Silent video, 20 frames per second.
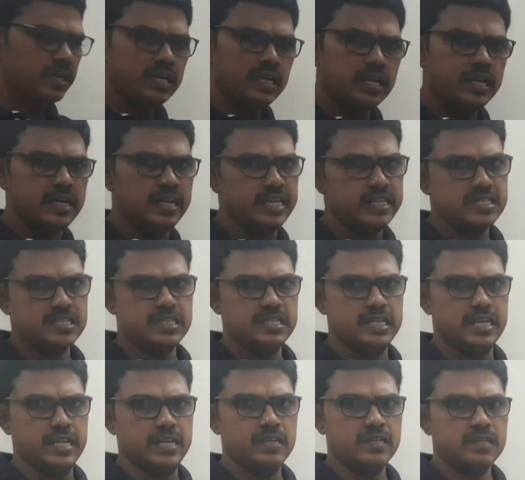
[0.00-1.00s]
or next
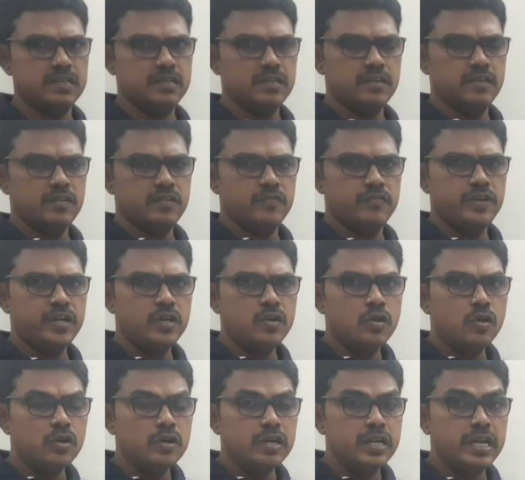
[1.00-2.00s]
year. We
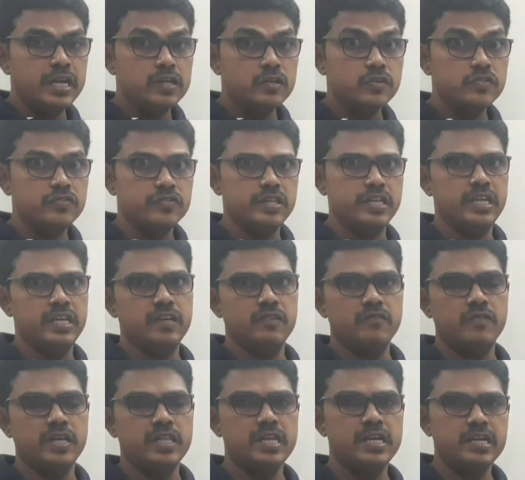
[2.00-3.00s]
don't need to see
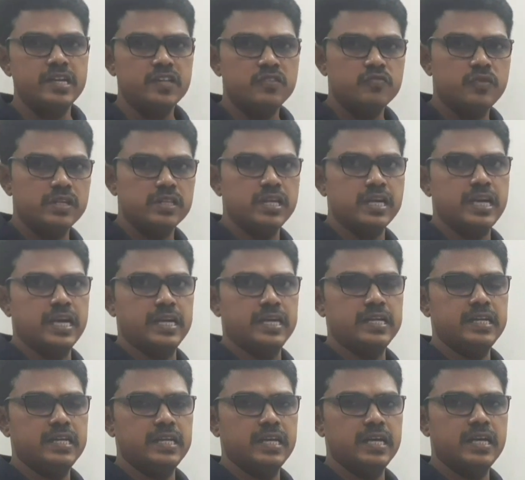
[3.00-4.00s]
whether it is for the
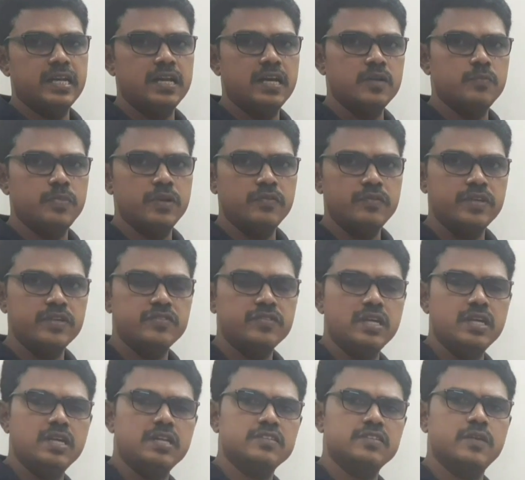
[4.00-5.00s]
current year or previous
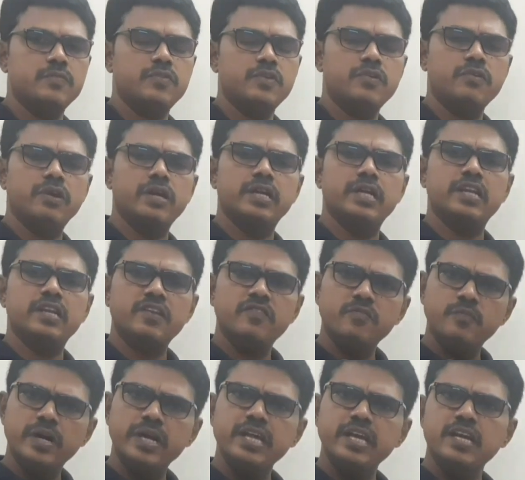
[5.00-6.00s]
year or subsequent year. If
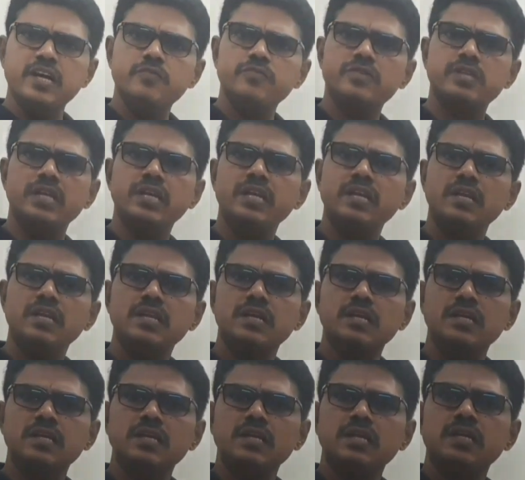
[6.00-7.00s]
money comes in,
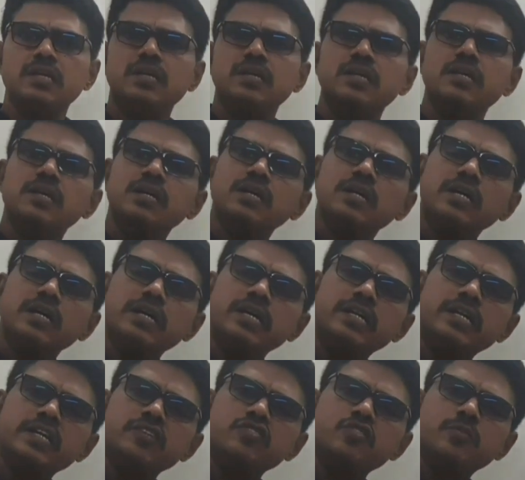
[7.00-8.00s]
it
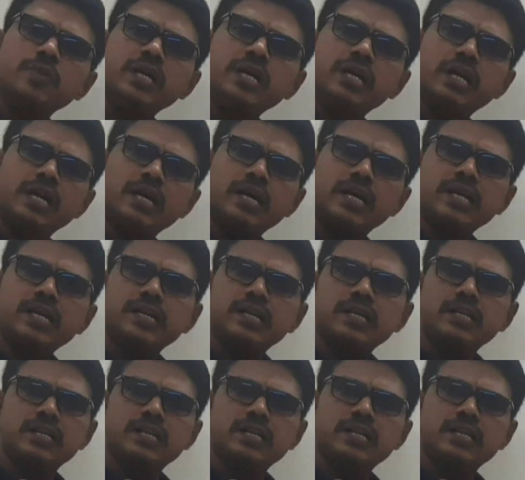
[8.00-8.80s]
must be recorded